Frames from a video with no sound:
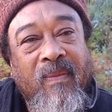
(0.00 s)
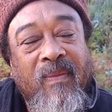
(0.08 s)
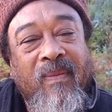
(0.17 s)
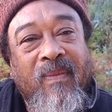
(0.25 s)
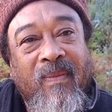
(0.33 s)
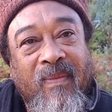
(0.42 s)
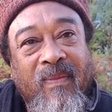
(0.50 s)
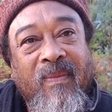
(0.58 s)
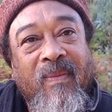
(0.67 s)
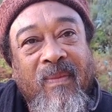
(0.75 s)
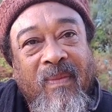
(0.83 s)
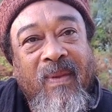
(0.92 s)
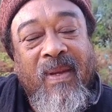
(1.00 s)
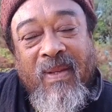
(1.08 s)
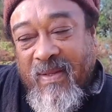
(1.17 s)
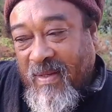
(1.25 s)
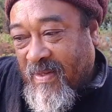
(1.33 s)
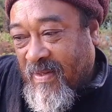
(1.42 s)
Mm-hmm.
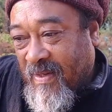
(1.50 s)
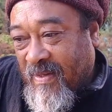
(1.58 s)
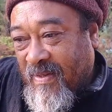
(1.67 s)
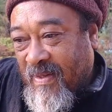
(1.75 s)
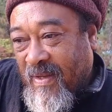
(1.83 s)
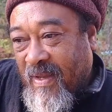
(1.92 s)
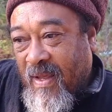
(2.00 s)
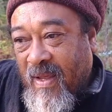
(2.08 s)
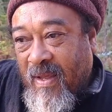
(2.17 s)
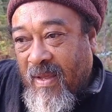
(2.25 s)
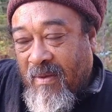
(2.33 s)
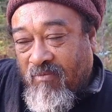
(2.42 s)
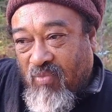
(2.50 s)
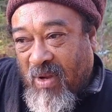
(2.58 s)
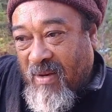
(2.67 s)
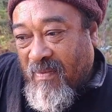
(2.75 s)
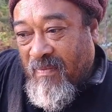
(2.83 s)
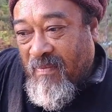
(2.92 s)
Yes.
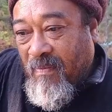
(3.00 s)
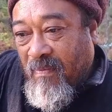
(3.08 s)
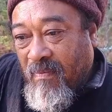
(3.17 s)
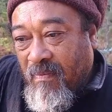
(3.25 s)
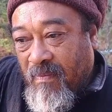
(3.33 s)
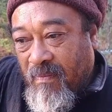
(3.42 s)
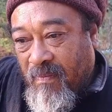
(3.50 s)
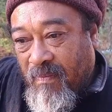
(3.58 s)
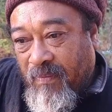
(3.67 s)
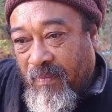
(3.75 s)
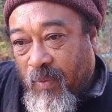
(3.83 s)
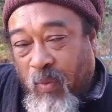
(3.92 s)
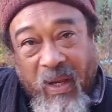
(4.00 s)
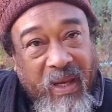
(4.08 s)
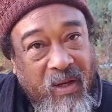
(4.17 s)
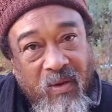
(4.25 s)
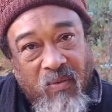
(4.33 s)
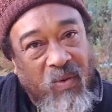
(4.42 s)
Well, we
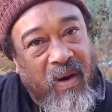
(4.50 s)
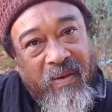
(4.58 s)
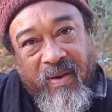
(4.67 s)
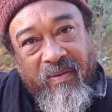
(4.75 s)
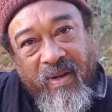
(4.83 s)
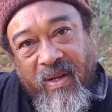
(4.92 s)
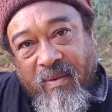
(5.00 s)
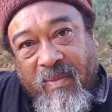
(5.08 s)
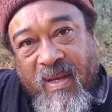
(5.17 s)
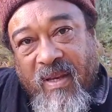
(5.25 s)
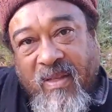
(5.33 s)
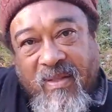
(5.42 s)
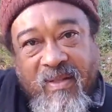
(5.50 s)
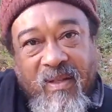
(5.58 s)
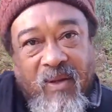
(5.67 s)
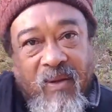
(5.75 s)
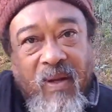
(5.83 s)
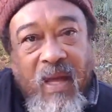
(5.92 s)
needn't worry really because,
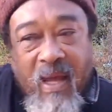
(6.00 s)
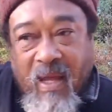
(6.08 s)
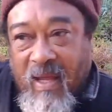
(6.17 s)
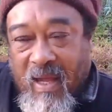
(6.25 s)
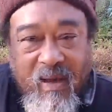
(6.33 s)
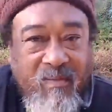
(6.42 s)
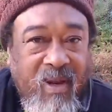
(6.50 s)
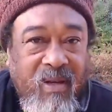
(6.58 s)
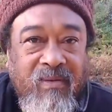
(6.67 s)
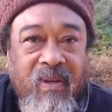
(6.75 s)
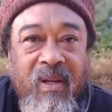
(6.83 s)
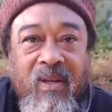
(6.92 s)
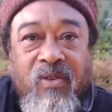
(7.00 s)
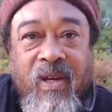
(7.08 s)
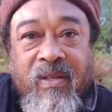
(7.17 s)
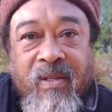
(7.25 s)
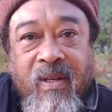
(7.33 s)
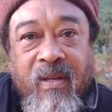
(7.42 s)
I'm not really
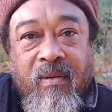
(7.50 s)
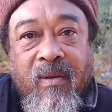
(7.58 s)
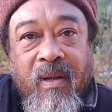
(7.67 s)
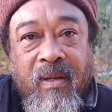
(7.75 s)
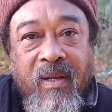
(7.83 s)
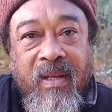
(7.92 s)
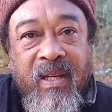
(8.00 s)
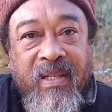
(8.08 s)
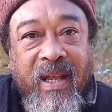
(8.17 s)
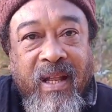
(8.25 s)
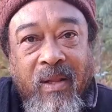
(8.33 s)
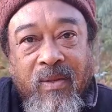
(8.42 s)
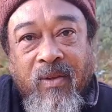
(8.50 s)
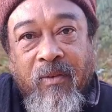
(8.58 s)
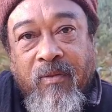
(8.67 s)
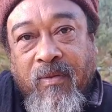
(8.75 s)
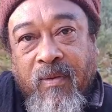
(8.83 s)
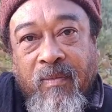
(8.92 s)
interested in the details
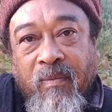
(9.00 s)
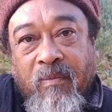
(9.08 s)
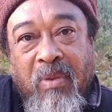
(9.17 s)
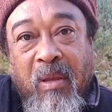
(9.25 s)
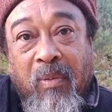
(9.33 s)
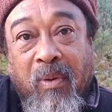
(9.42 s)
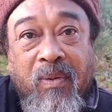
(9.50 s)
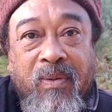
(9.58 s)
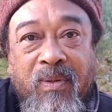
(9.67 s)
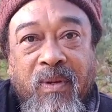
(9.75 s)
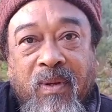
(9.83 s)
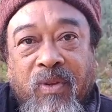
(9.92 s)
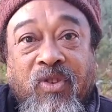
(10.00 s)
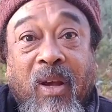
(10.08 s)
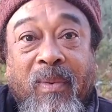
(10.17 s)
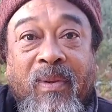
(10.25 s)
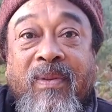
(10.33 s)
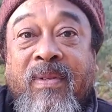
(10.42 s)
of people's
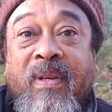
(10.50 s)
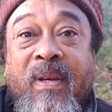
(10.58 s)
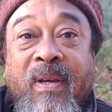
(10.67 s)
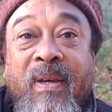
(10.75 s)
troubles.